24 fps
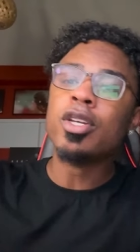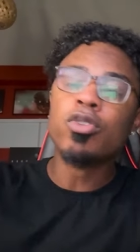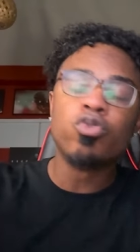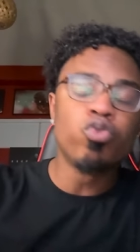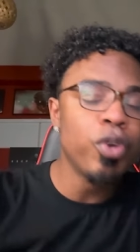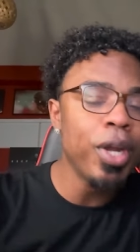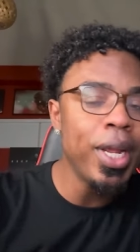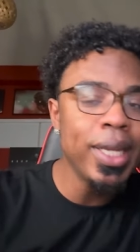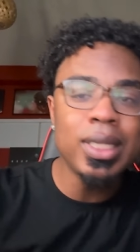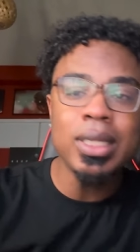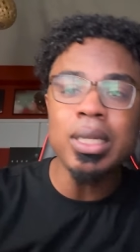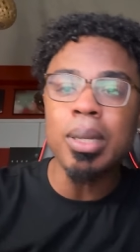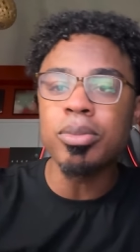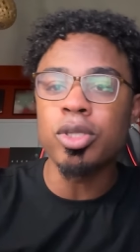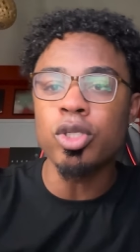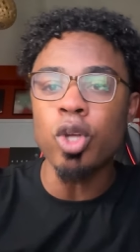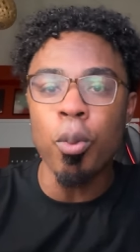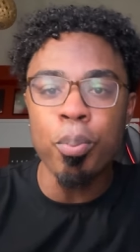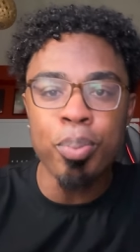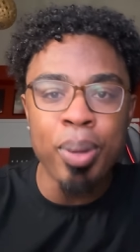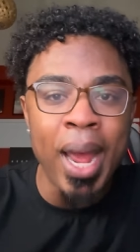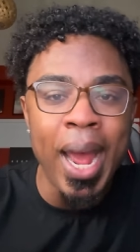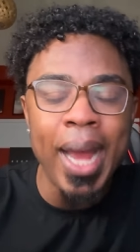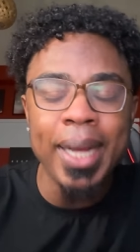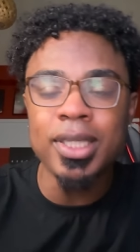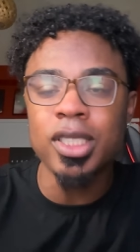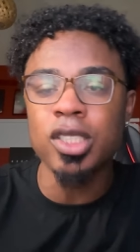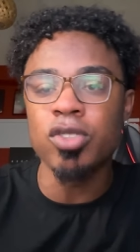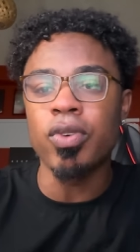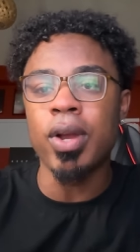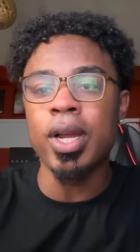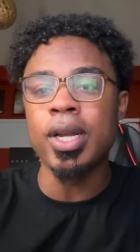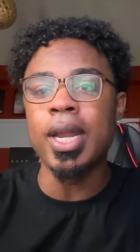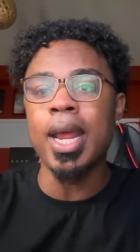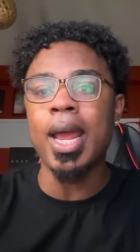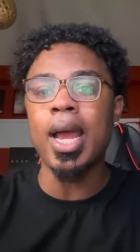the reason I'm so passionate
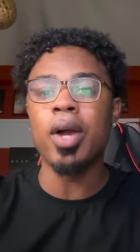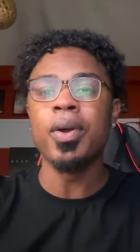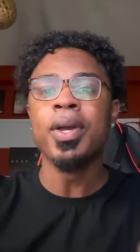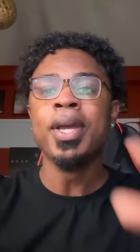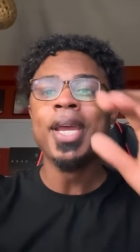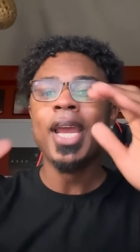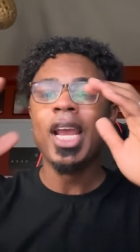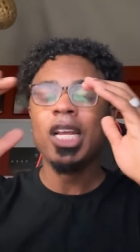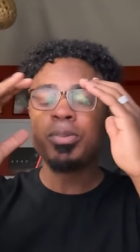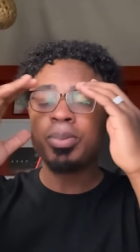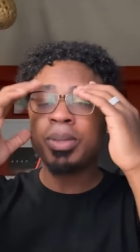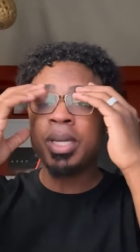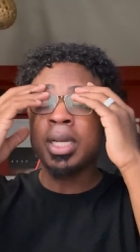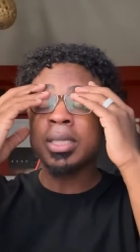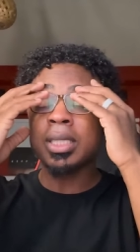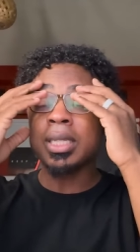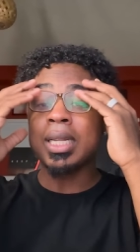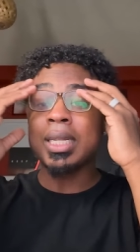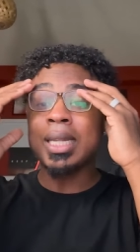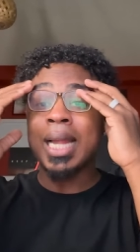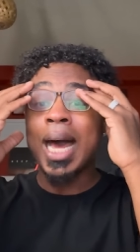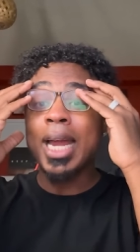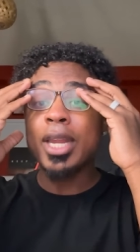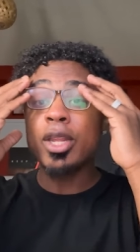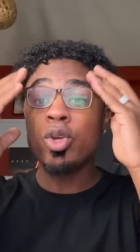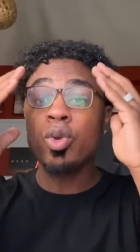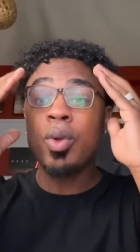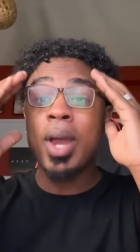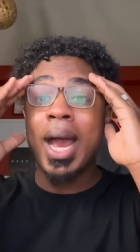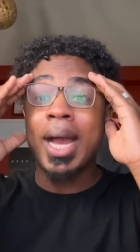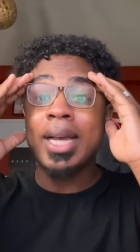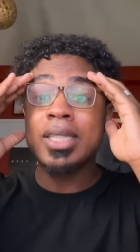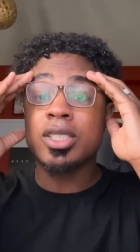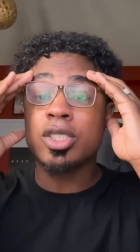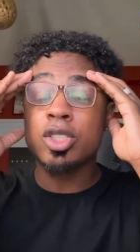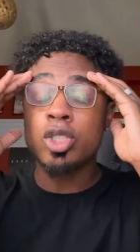right now is because a lot of you
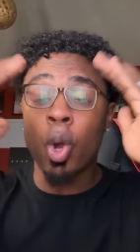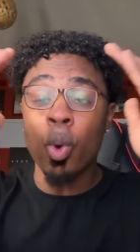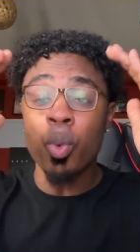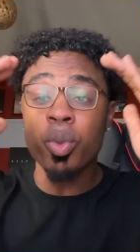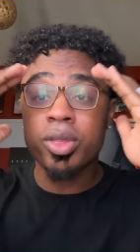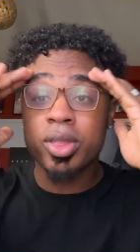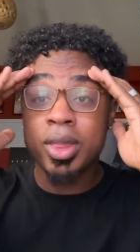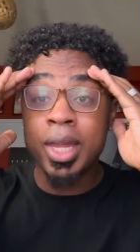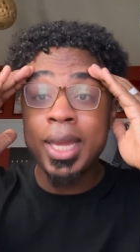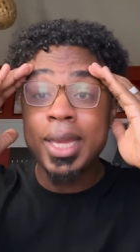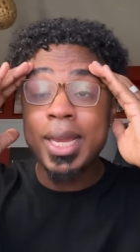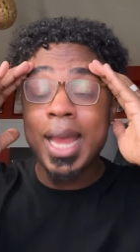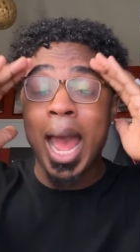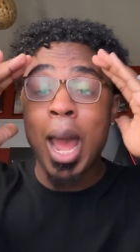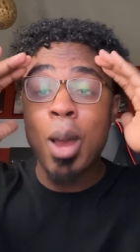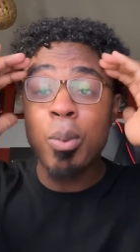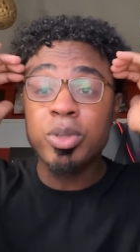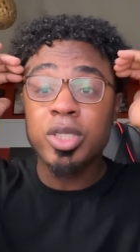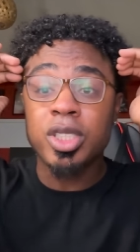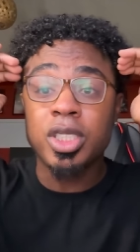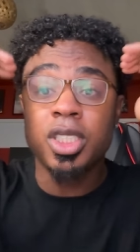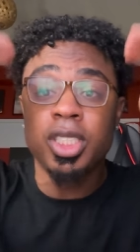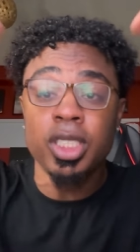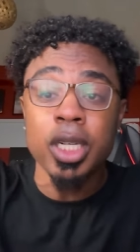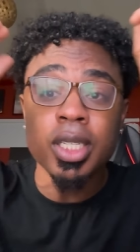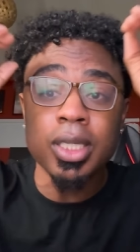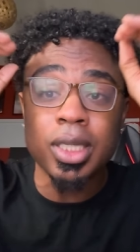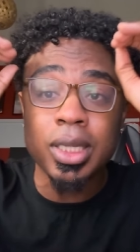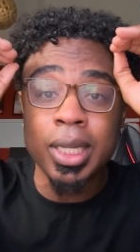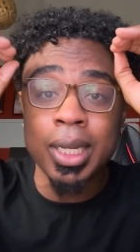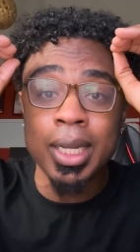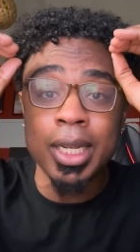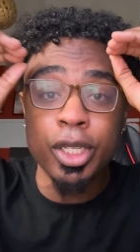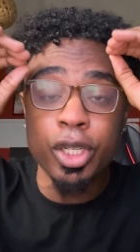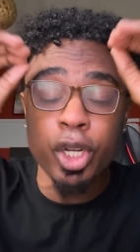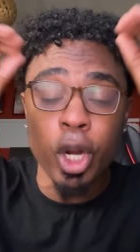guys don't think I was just
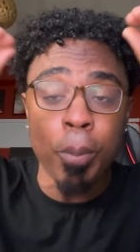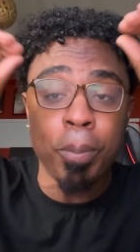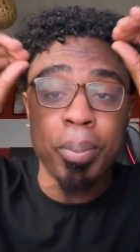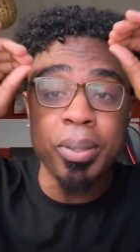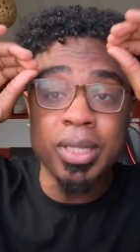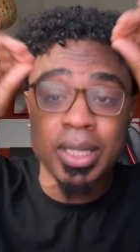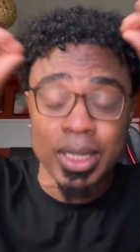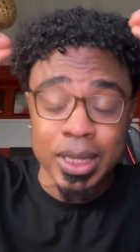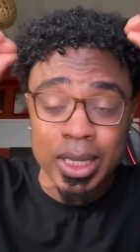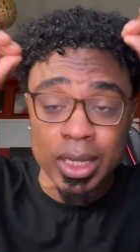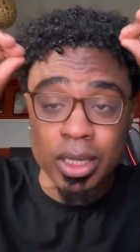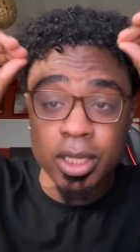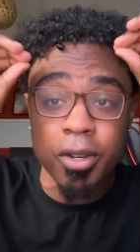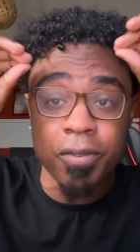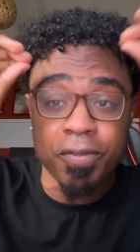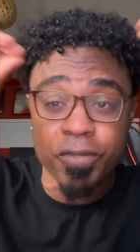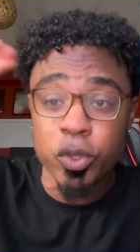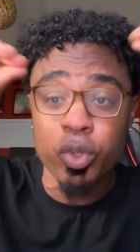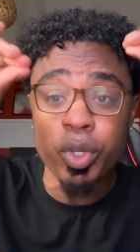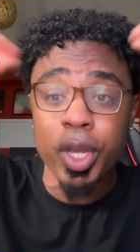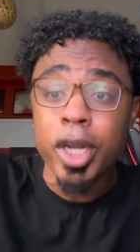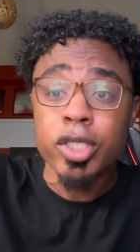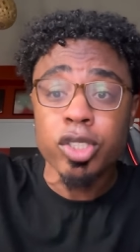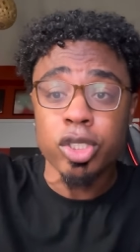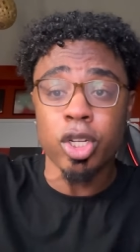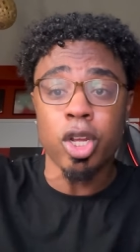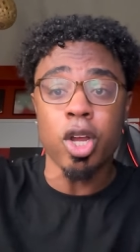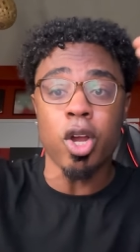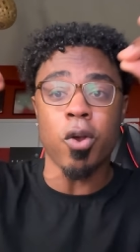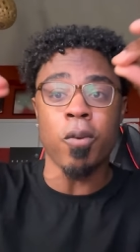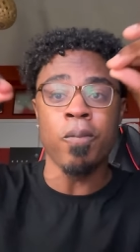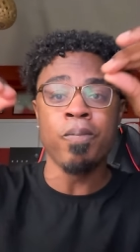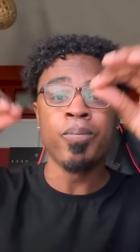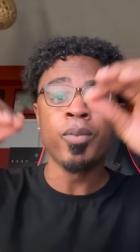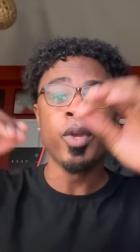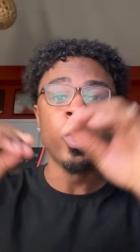in your position a few years
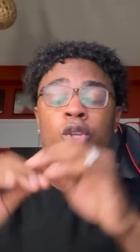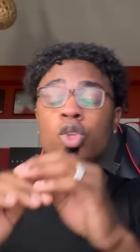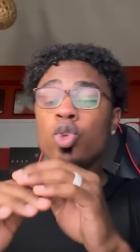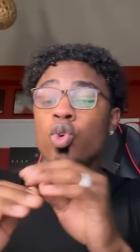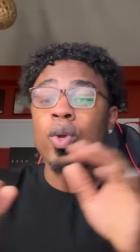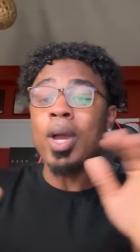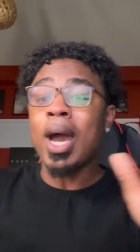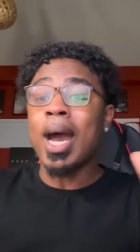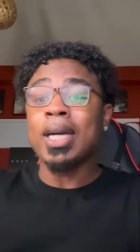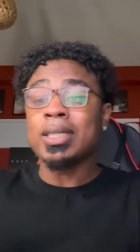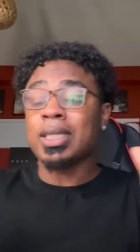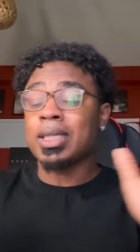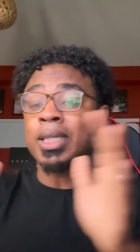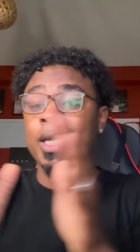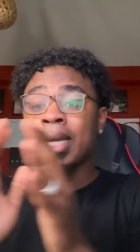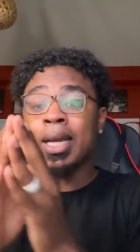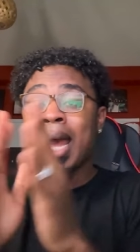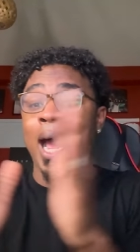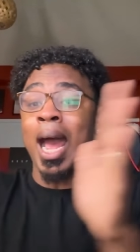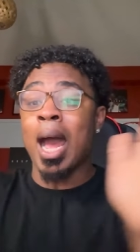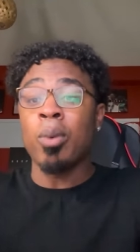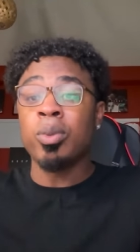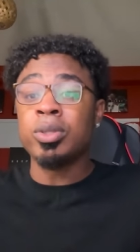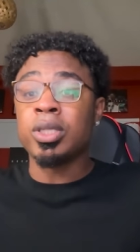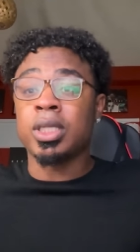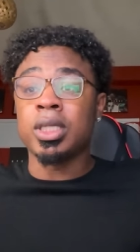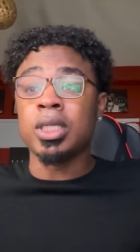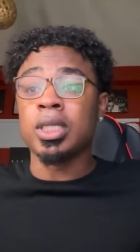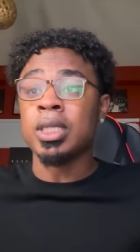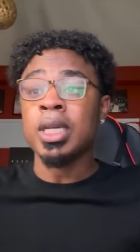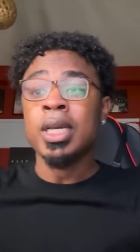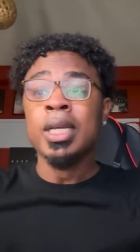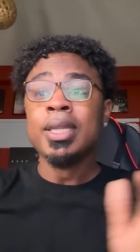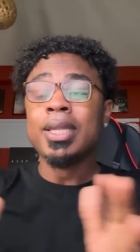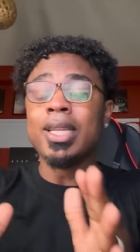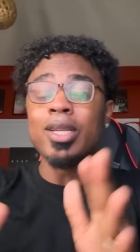ago. You guys think I was just,
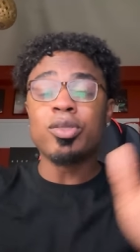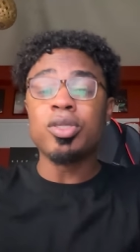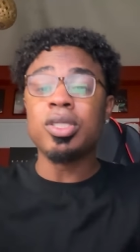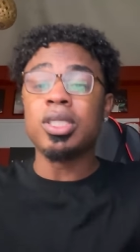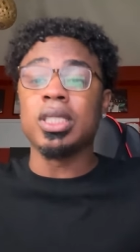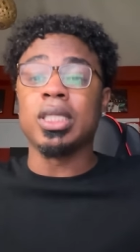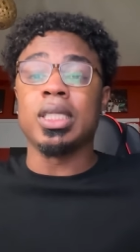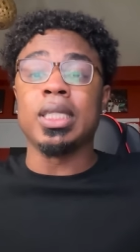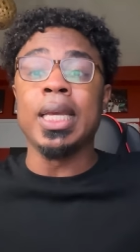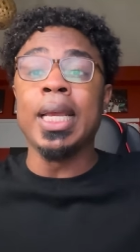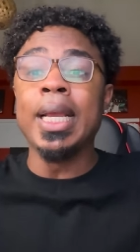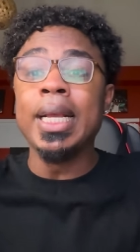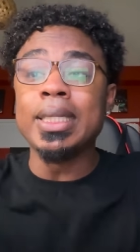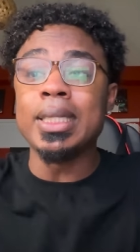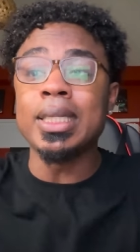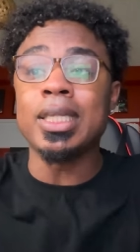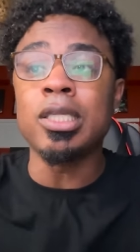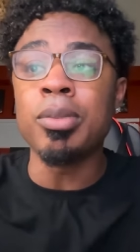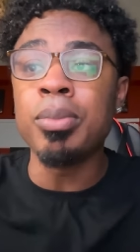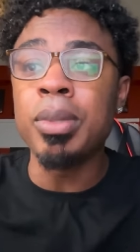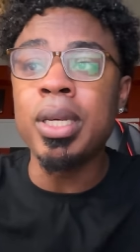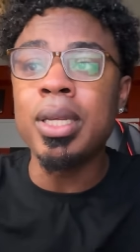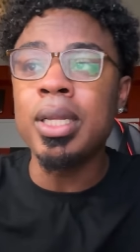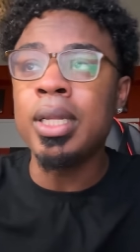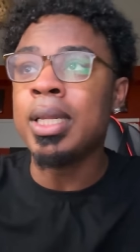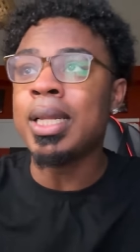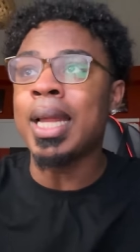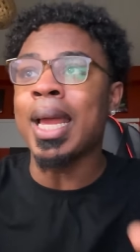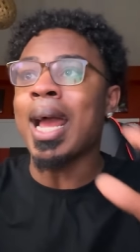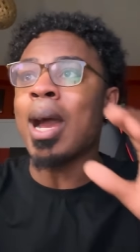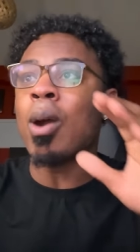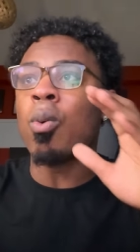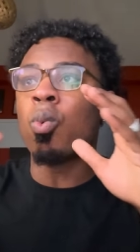this was just easy to me, like I